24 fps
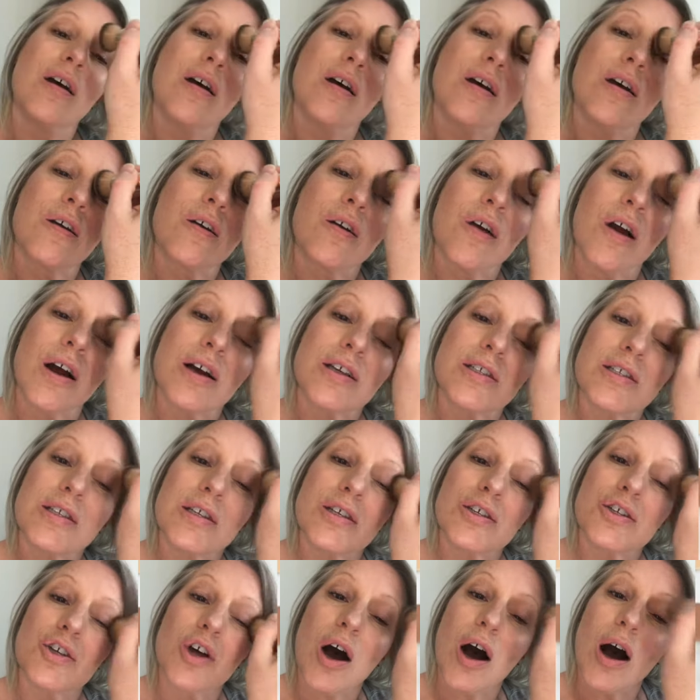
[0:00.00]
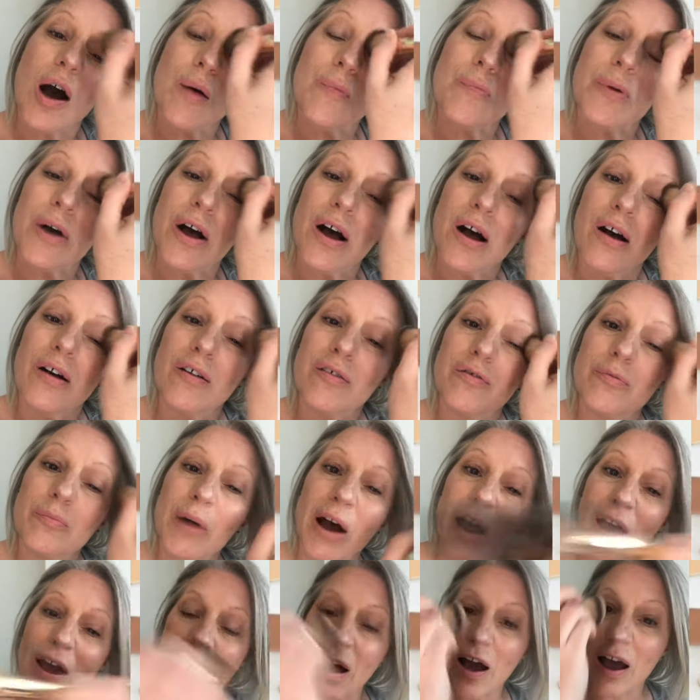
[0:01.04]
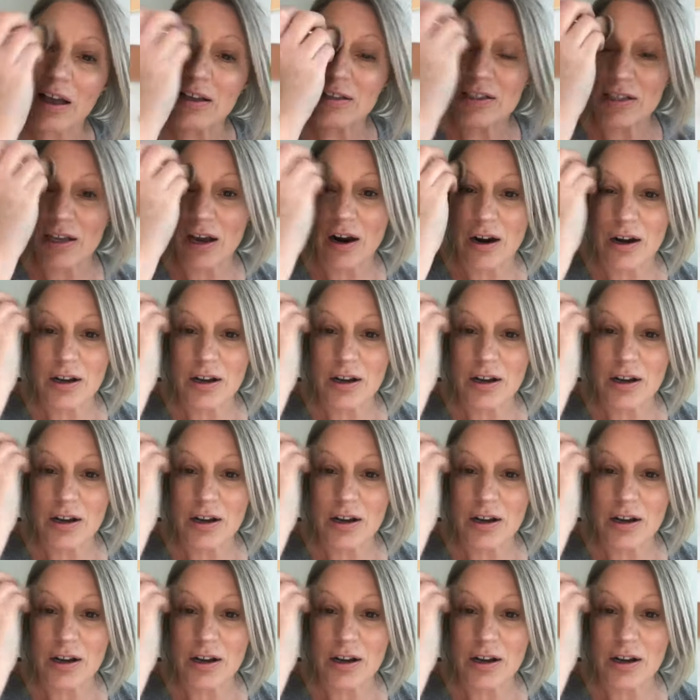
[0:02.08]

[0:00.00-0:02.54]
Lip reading: across the top of my eyes there,